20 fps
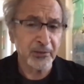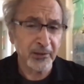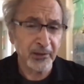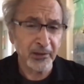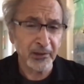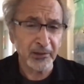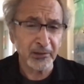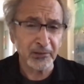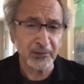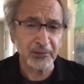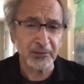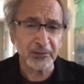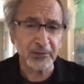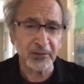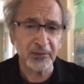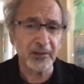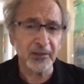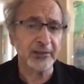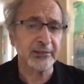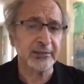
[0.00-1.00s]

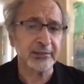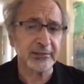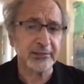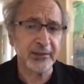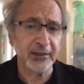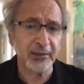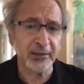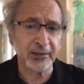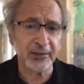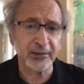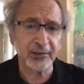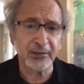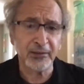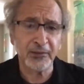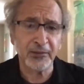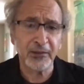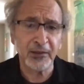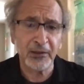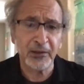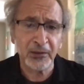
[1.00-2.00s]
things that stick
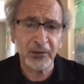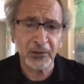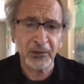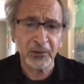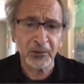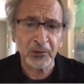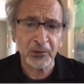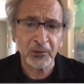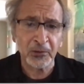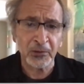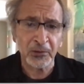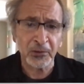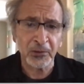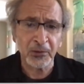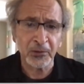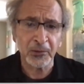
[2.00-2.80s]
in the ear.